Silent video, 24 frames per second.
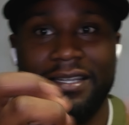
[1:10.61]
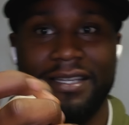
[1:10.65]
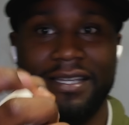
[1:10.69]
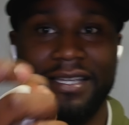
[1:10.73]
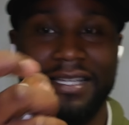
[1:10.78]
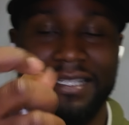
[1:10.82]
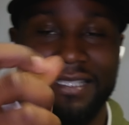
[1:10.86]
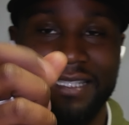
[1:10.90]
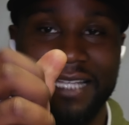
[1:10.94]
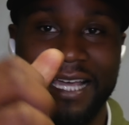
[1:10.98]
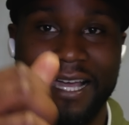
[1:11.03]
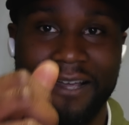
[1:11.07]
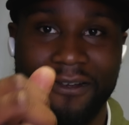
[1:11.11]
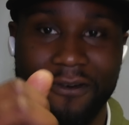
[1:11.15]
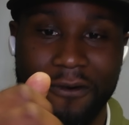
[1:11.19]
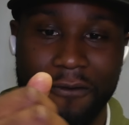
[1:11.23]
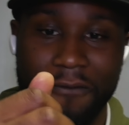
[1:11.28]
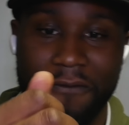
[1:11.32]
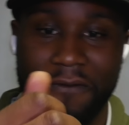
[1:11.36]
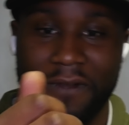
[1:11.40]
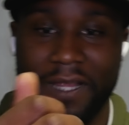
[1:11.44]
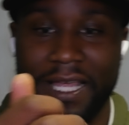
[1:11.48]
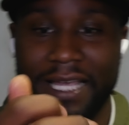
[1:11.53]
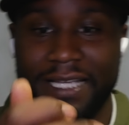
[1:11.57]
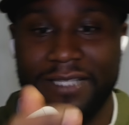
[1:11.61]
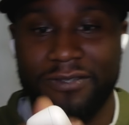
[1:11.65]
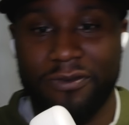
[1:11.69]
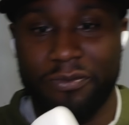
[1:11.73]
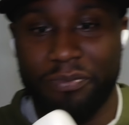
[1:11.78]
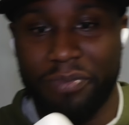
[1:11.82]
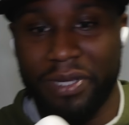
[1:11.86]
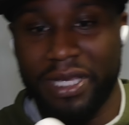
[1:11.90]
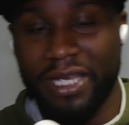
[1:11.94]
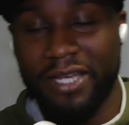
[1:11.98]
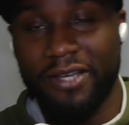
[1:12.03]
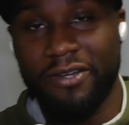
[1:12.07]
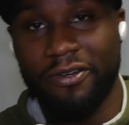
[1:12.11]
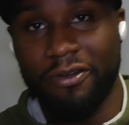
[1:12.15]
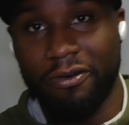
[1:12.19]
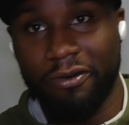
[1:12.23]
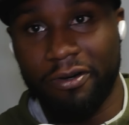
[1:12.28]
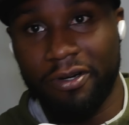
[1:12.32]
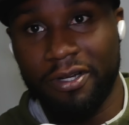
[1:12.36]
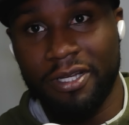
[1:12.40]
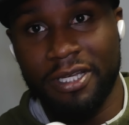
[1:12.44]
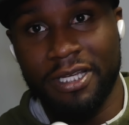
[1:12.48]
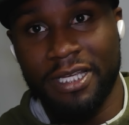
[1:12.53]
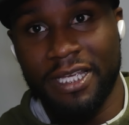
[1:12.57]
It's not gonna flex or bend,
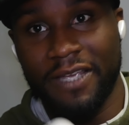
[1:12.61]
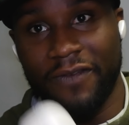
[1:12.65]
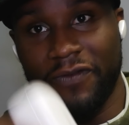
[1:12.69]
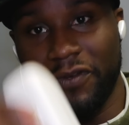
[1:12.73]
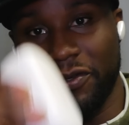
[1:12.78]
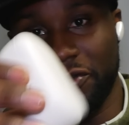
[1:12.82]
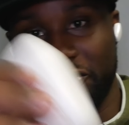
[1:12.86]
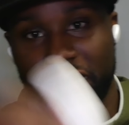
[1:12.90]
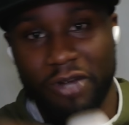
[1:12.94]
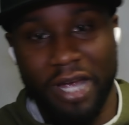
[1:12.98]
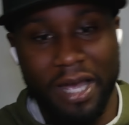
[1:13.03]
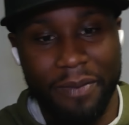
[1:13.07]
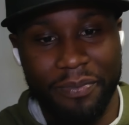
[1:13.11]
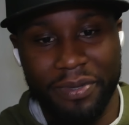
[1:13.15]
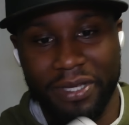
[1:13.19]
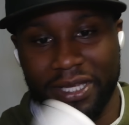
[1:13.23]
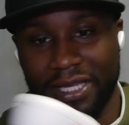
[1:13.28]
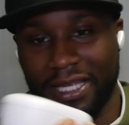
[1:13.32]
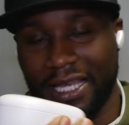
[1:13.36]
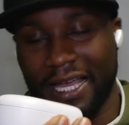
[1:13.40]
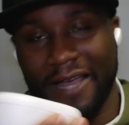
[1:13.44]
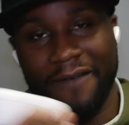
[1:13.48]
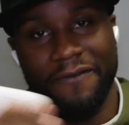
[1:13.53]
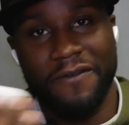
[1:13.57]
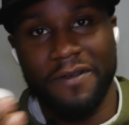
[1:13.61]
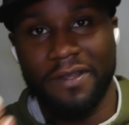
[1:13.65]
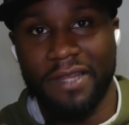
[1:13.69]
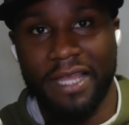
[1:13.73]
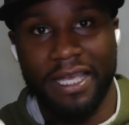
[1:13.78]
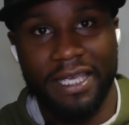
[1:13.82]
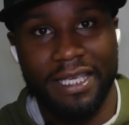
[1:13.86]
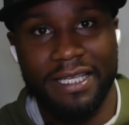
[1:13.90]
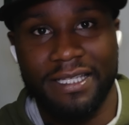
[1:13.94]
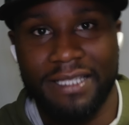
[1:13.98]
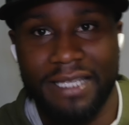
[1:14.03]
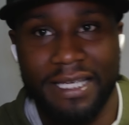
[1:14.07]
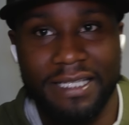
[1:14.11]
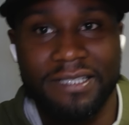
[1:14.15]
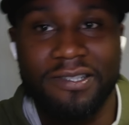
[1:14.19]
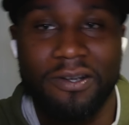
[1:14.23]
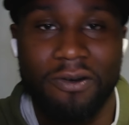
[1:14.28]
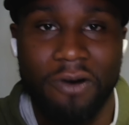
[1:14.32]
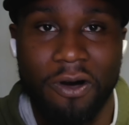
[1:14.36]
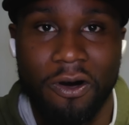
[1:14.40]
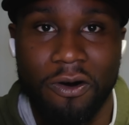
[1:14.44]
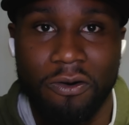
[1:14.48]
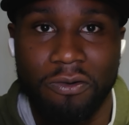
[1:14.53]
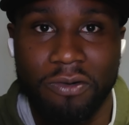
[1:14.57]
or if you drop it, I feel like it's
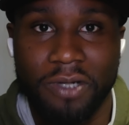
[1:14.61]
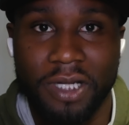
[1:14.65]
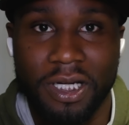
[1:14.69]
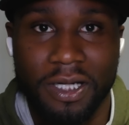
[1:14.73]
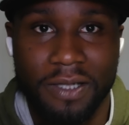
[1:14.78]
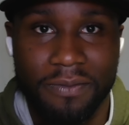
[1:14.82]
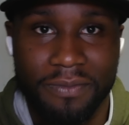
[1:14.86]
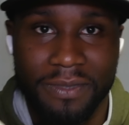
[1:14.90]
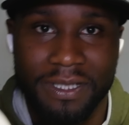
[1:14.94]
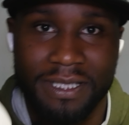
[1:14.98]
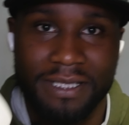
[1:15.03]
gonna hold up.